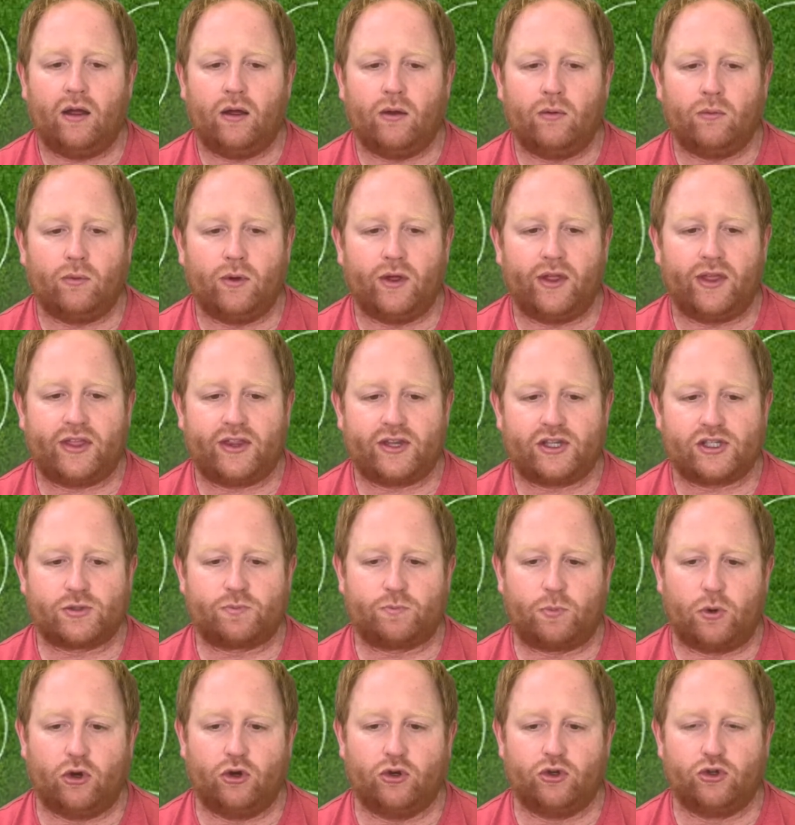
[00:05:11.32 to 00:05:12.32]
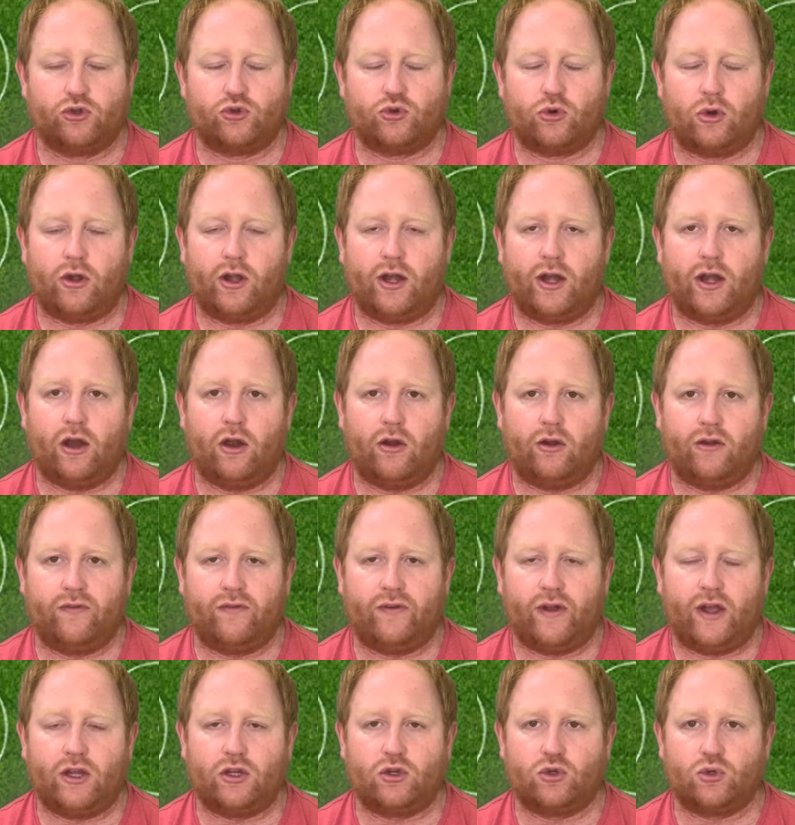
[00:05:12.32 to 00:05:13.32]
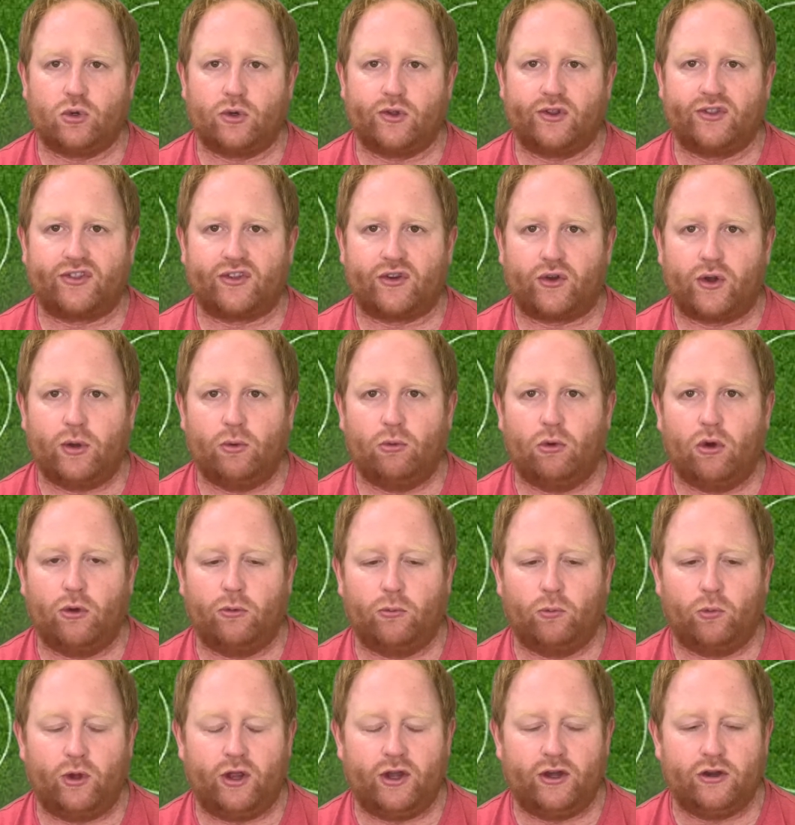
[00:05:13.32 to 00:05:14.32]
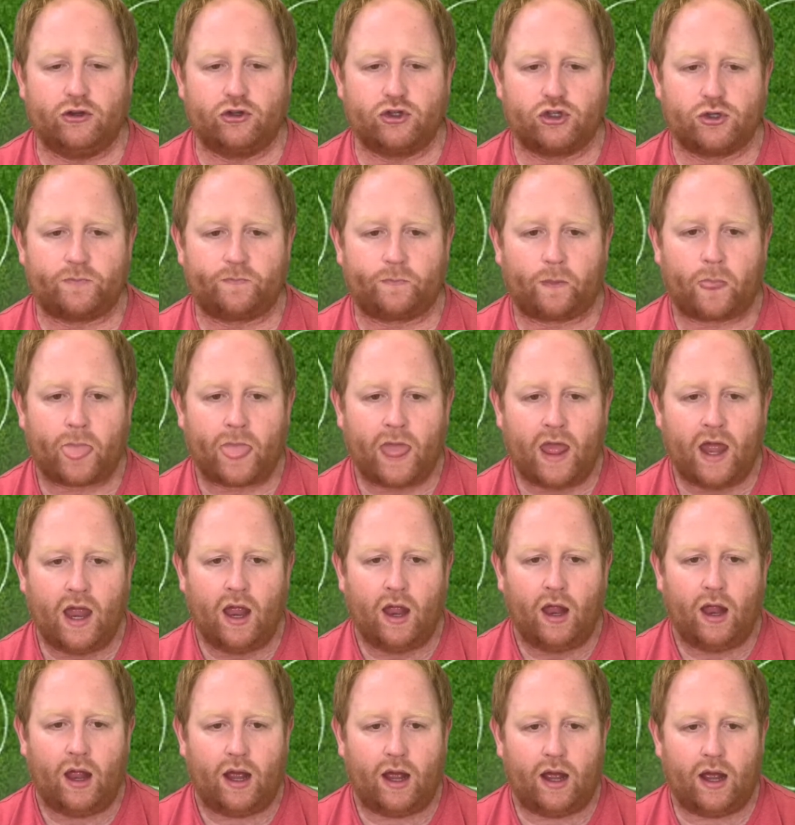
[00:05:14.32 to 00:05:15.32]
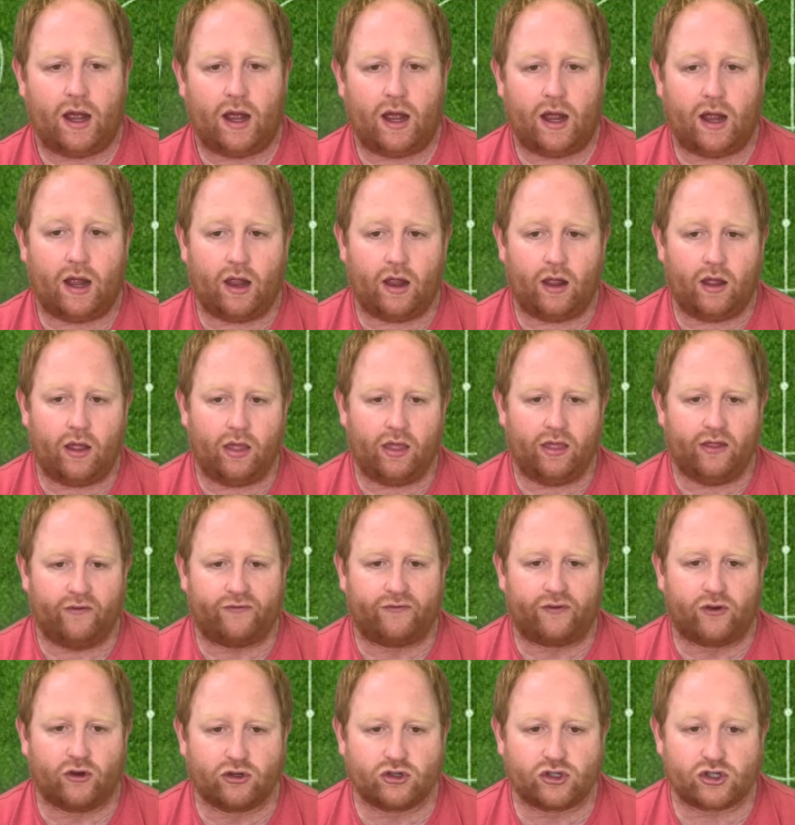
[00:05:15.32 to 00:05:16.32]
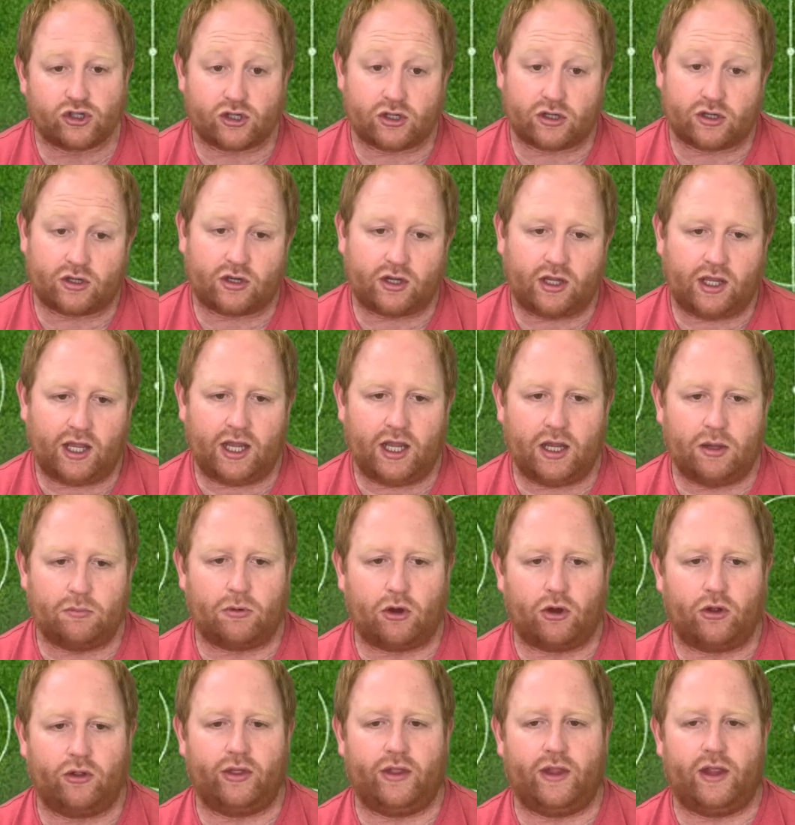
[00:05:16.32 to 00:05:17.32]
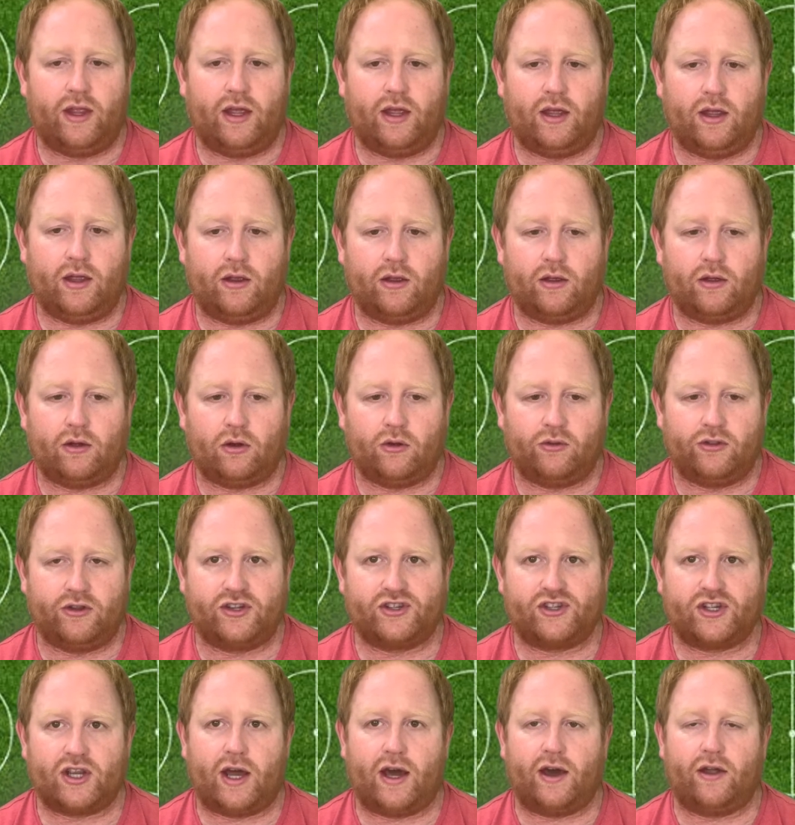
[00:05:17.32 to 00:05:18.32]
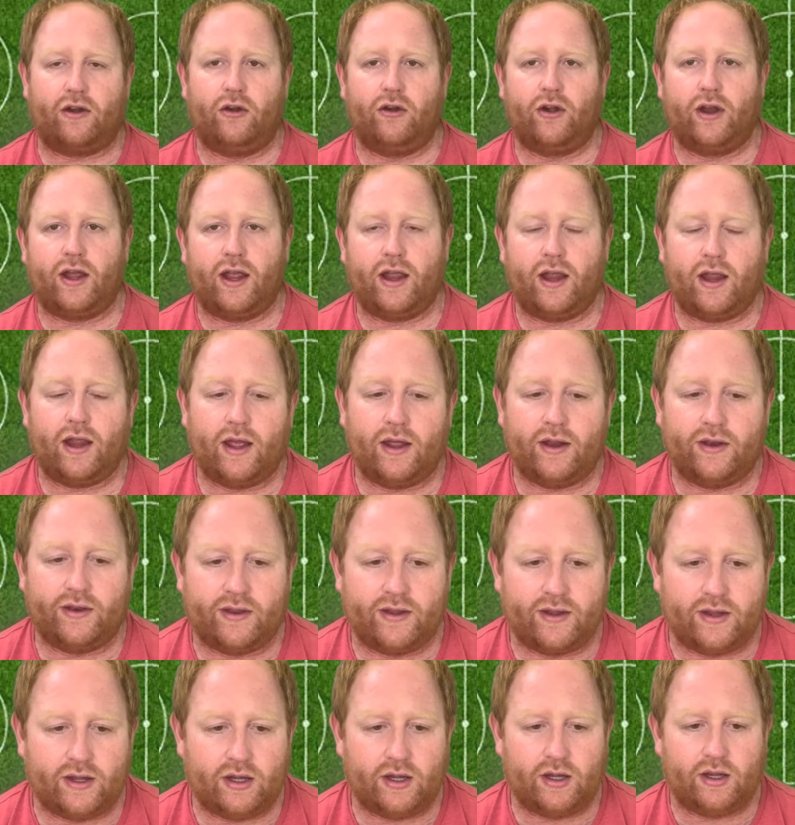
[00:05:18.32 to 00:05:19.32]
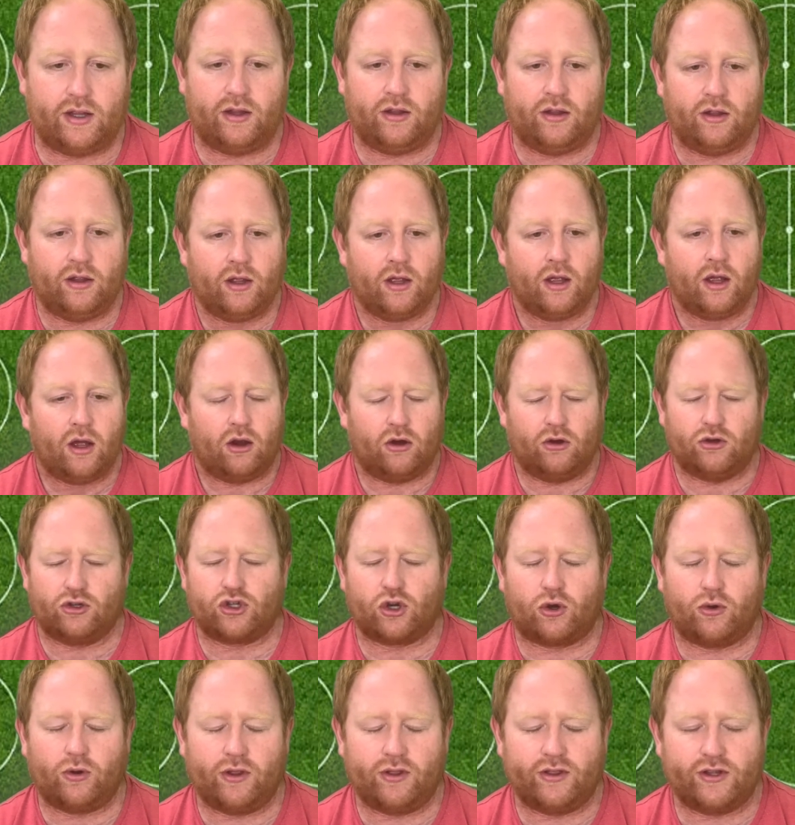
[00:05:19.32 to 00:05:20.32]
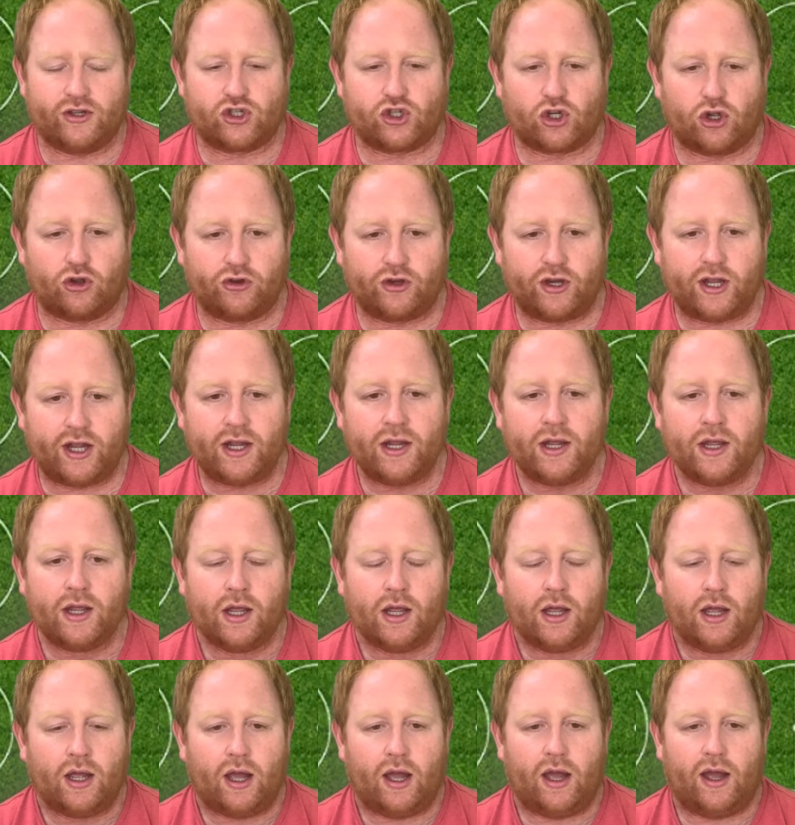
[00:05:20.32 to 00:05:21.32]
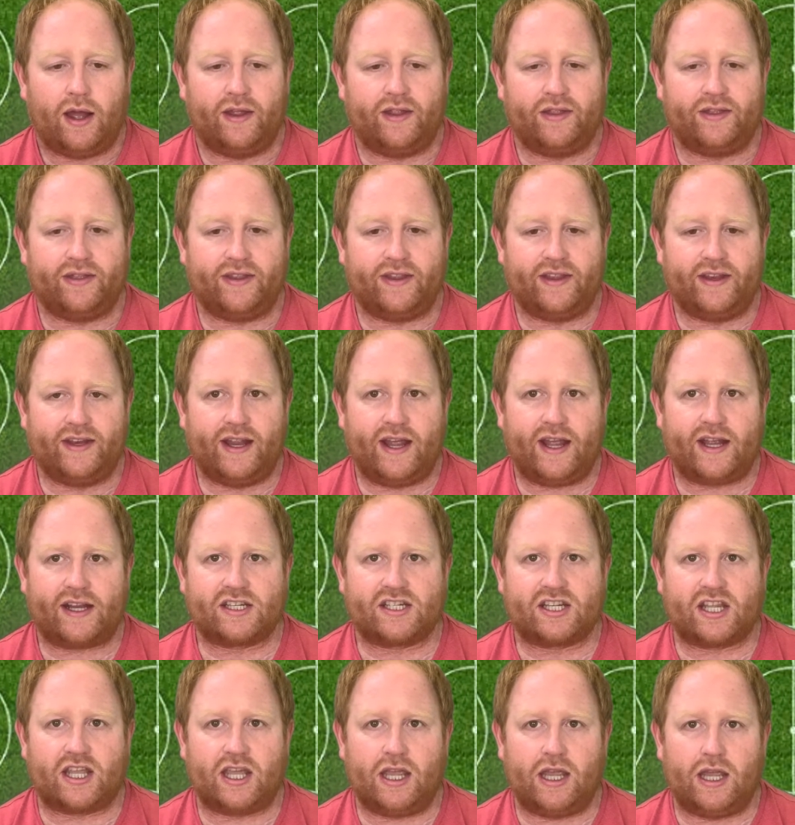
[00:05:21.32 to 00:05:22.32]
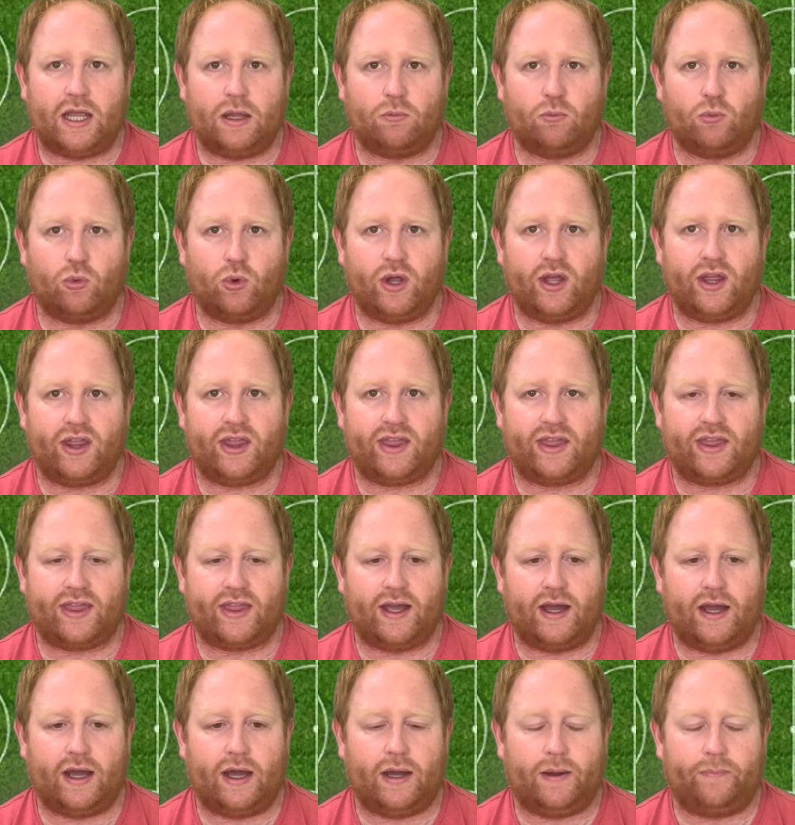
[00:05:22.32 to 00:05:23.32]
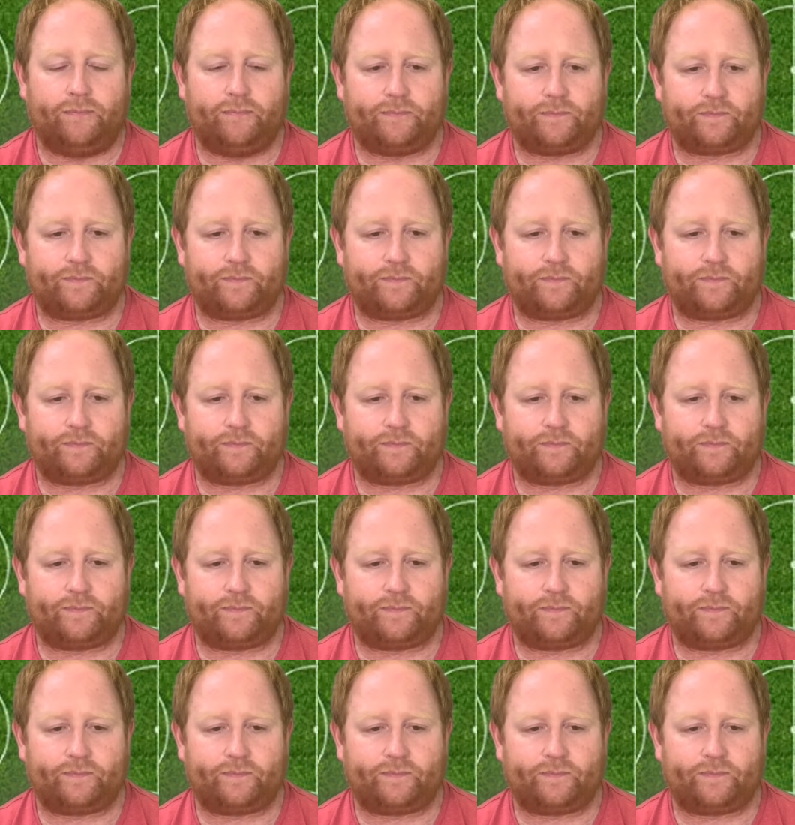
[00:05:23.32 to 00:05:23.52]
with Spurs running out eventual 3-1 winners. The first game on the Saturday and the the Sunday, and the next game with a